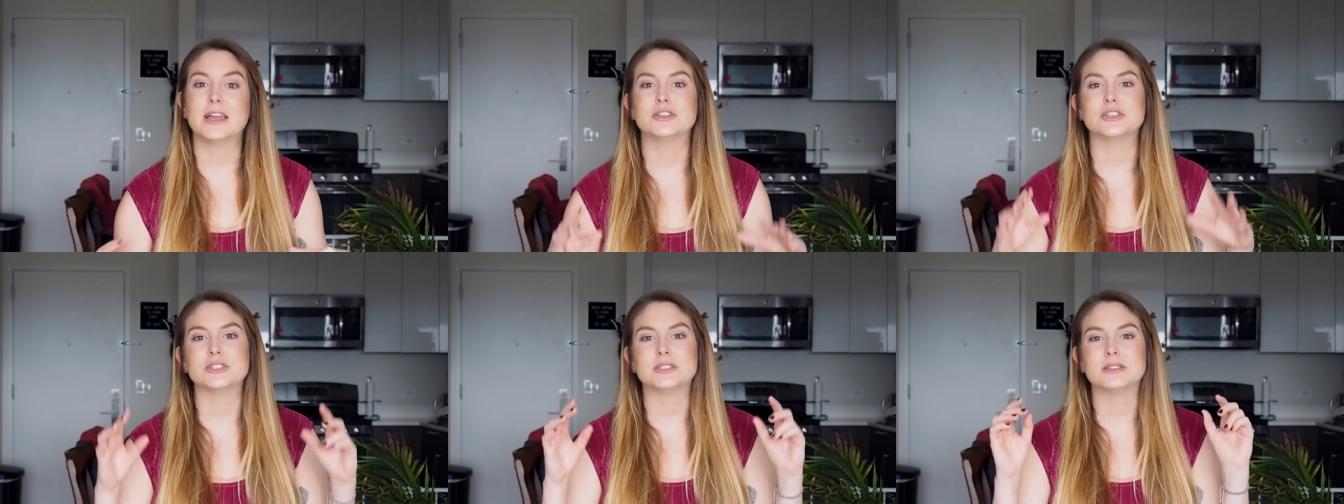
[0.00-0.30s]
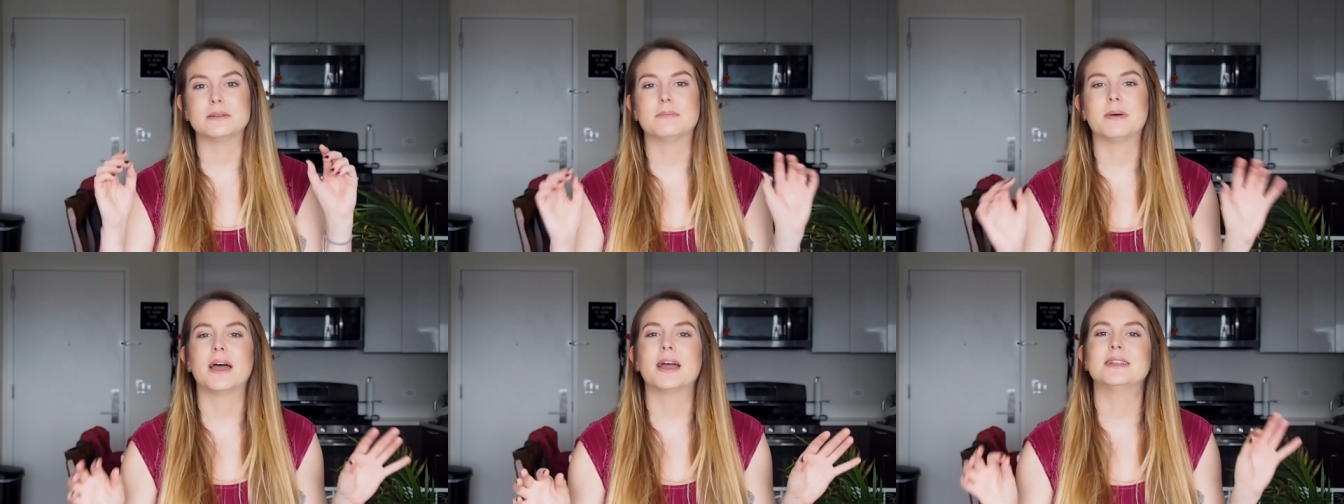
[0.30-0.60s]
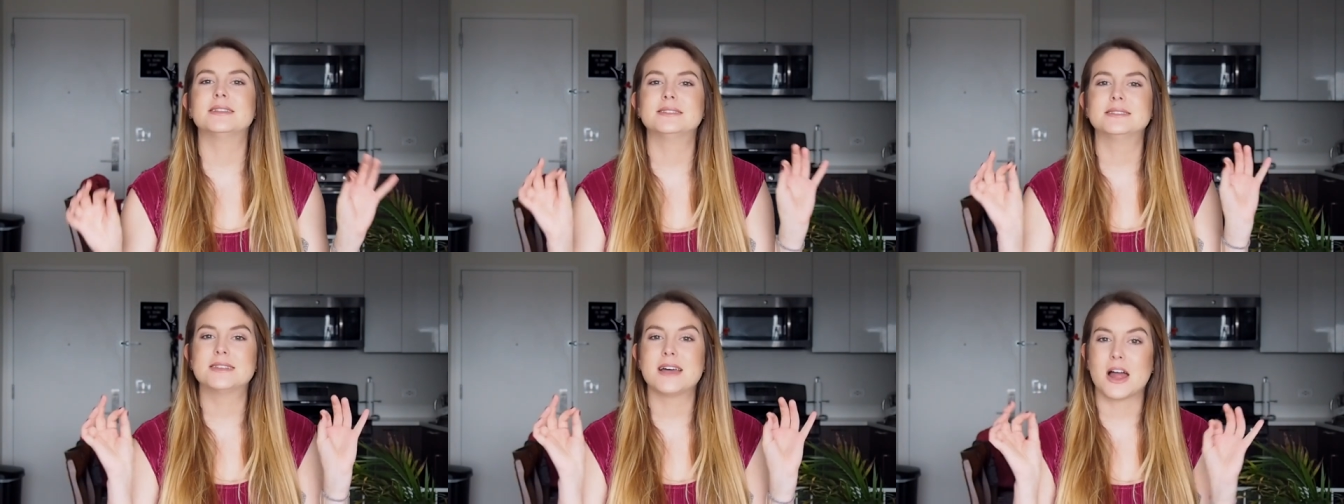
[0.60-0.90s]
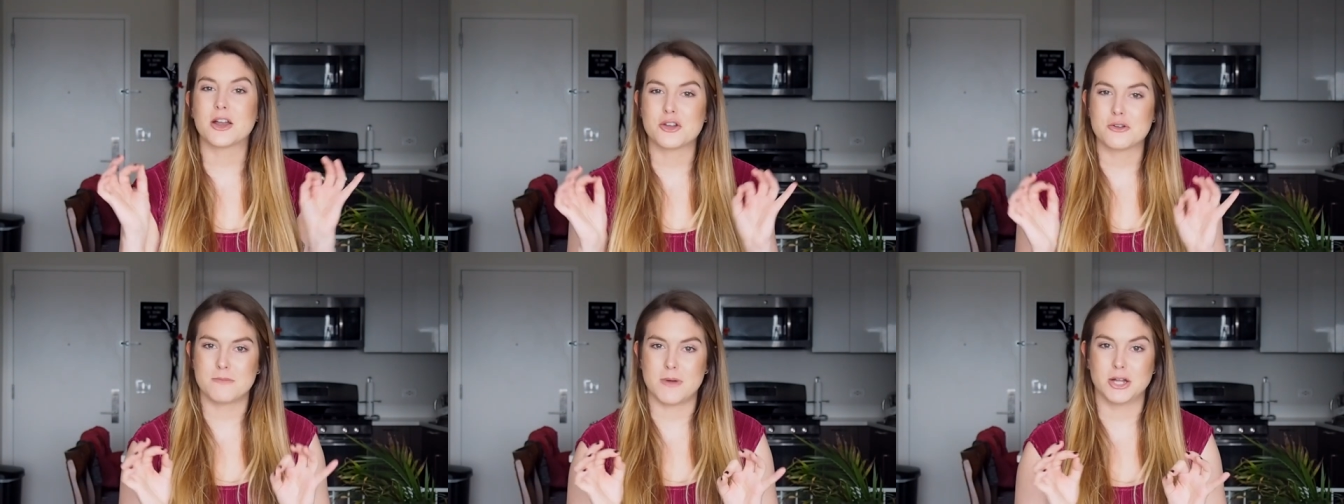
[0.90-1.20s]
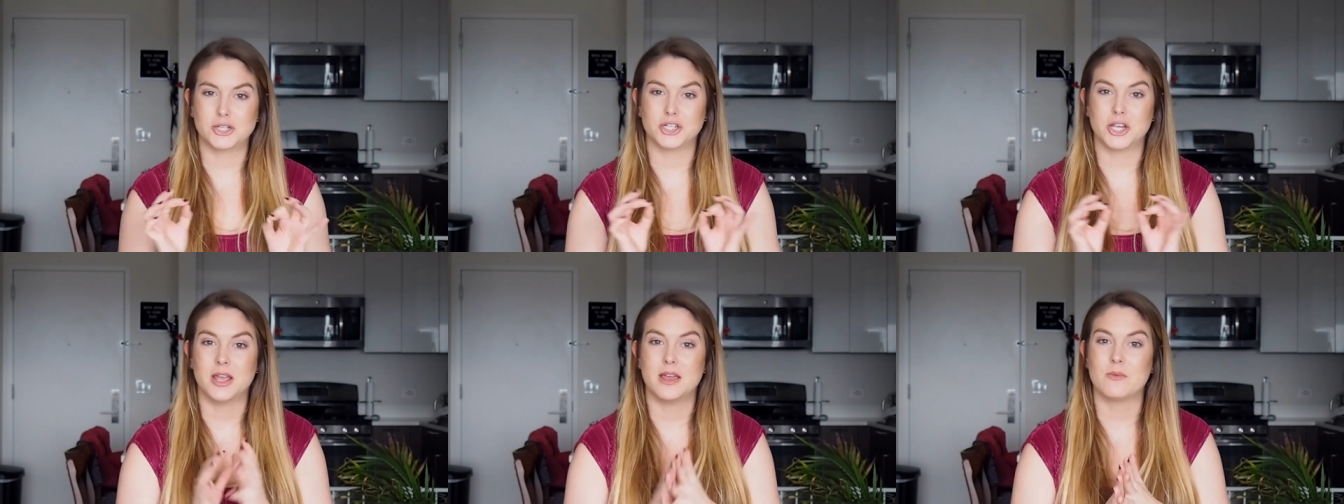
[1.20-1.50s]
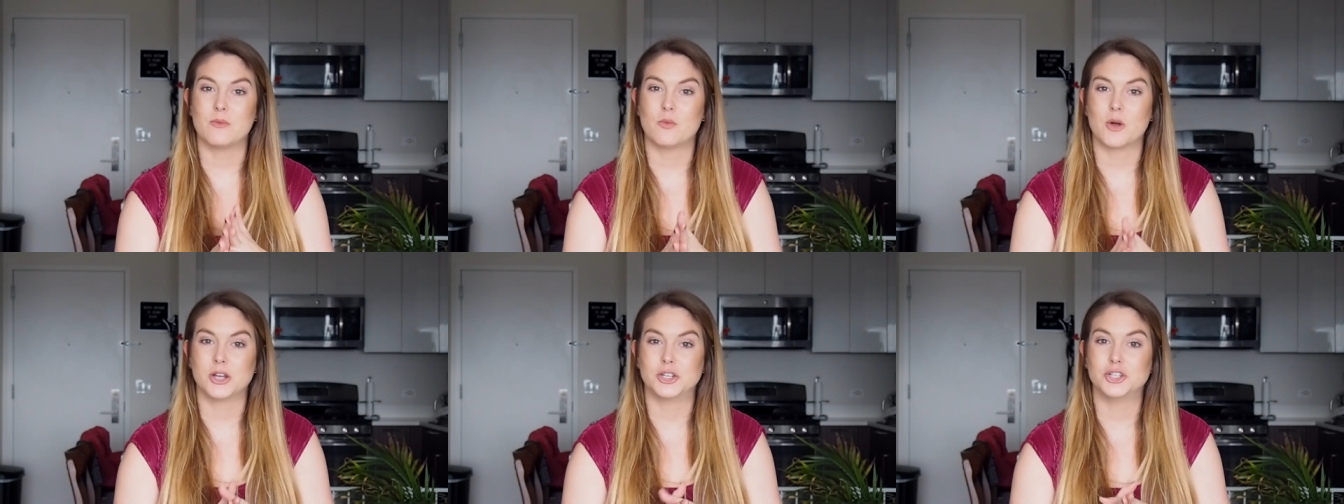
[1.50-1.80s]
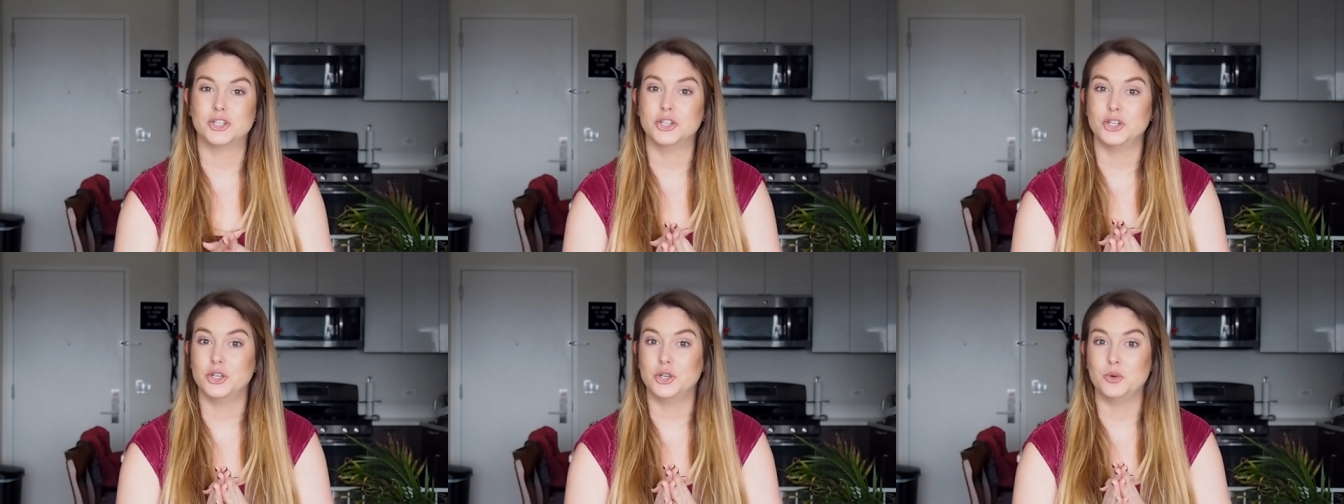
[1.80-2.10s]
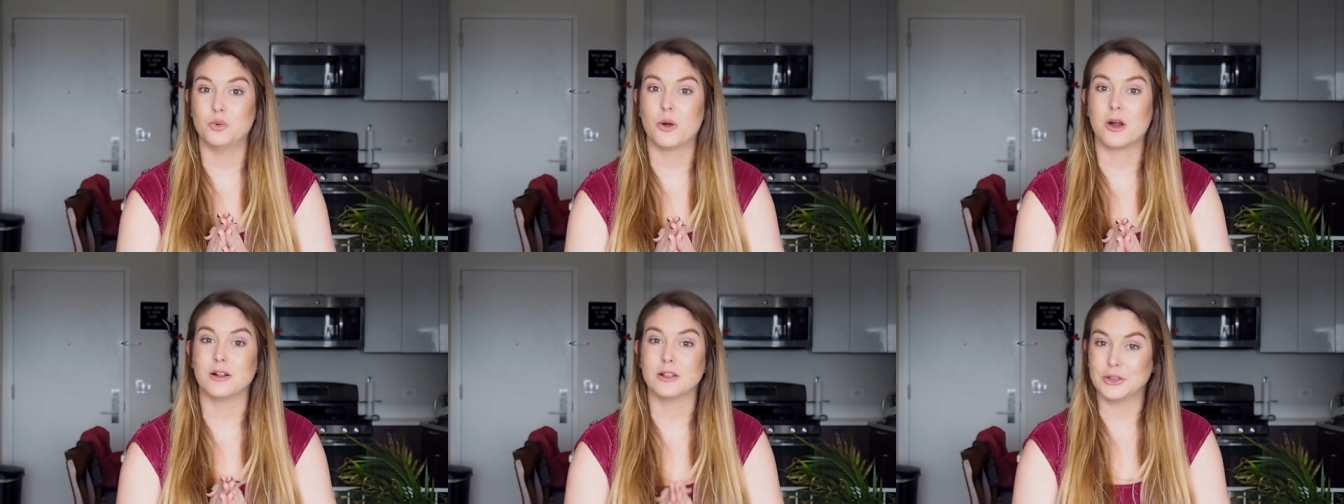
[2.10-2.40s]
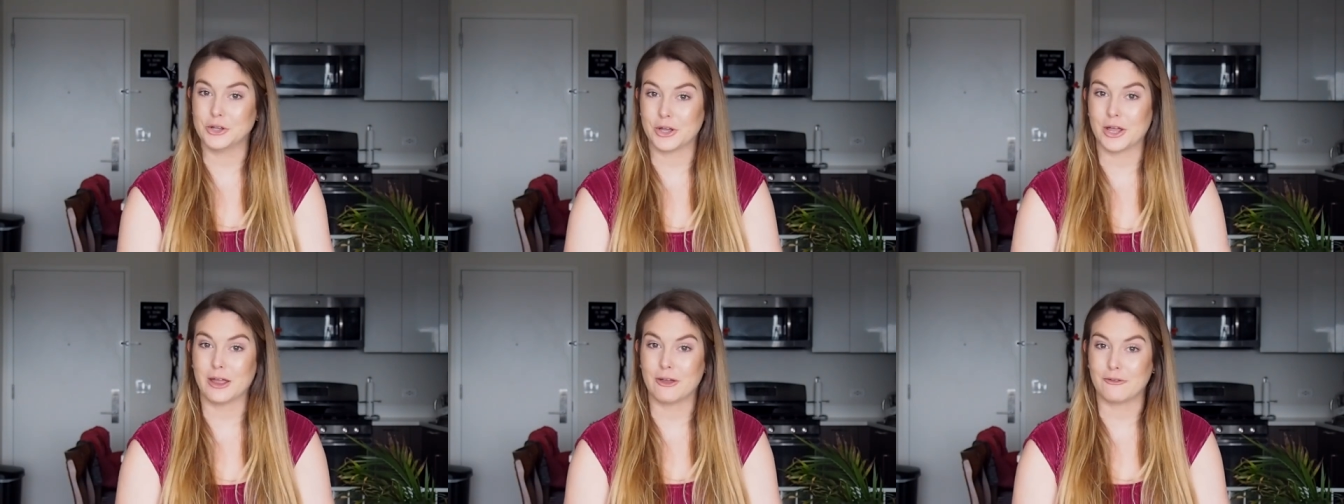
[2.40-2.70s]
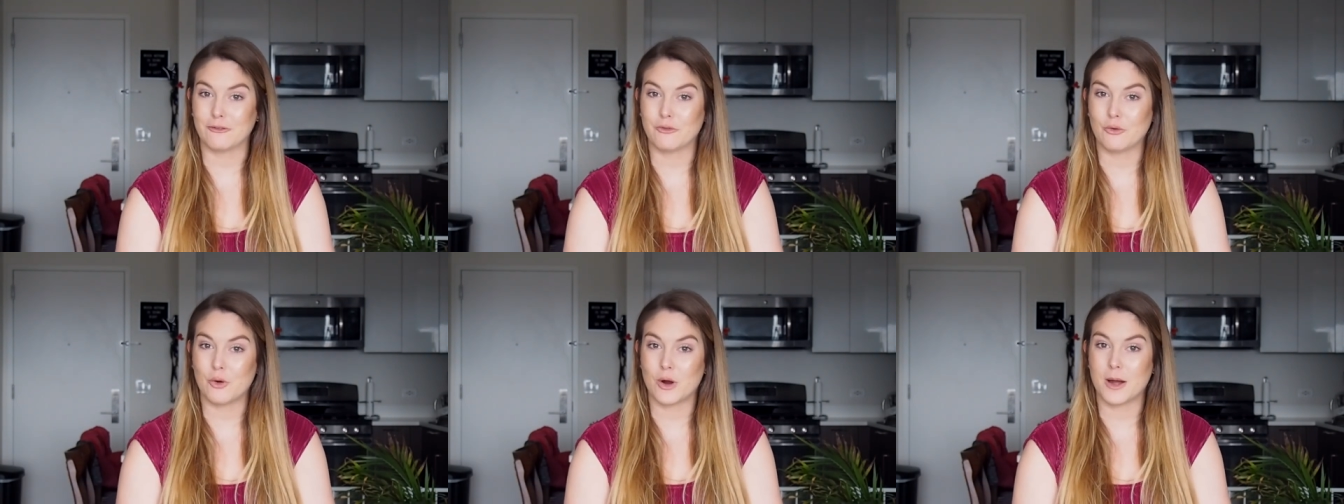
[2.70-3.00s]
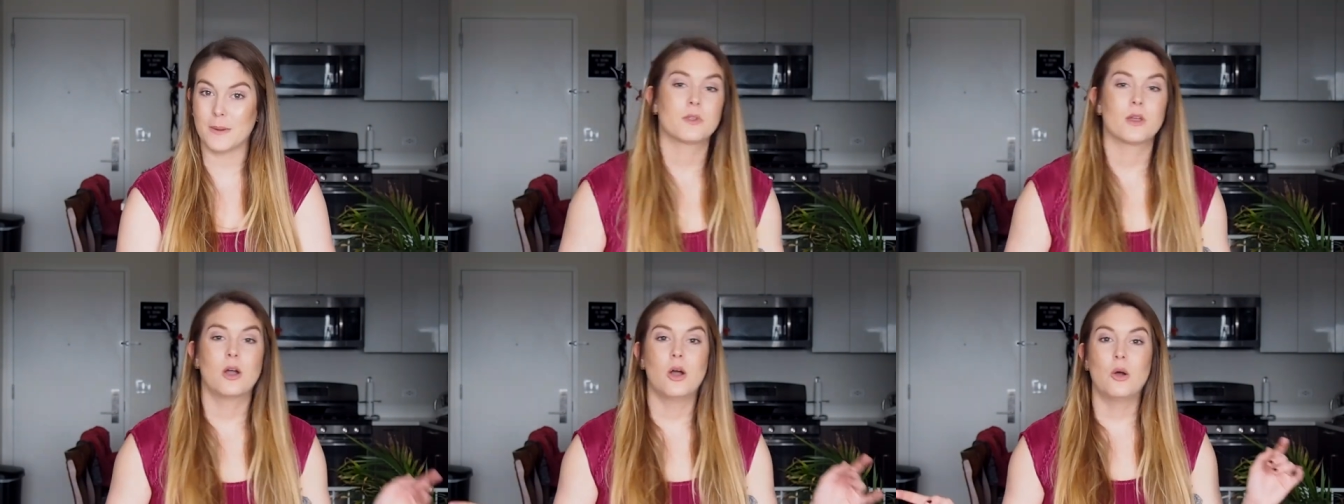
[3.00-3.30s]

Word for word: It just depends on your budget and what you are looking for.